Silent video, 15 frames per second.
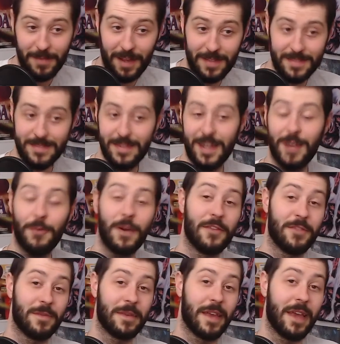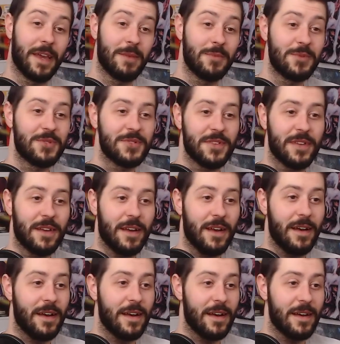staying away from games
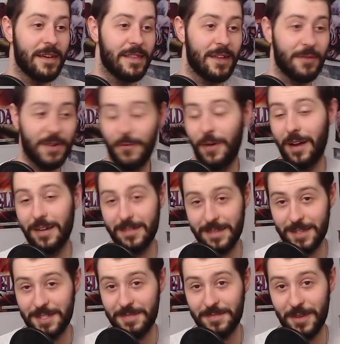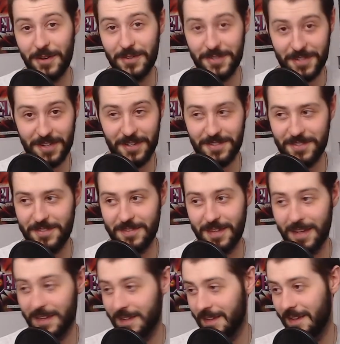that require decent motor skills,
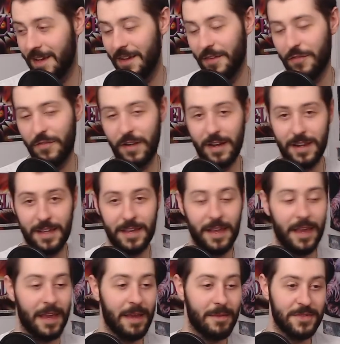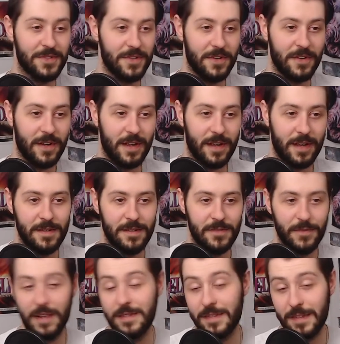like fighting games or
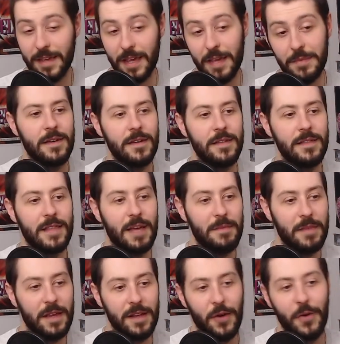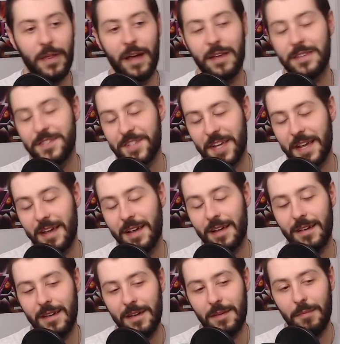racing games. That may go without saying,
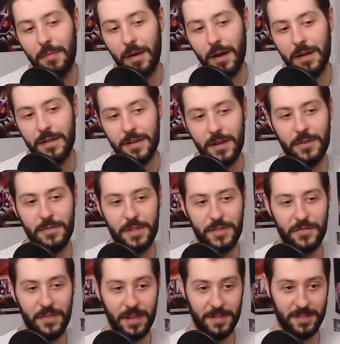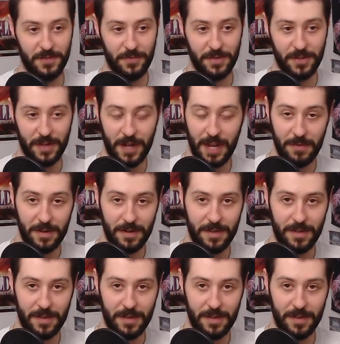but you know, let's face it, when you're hammered,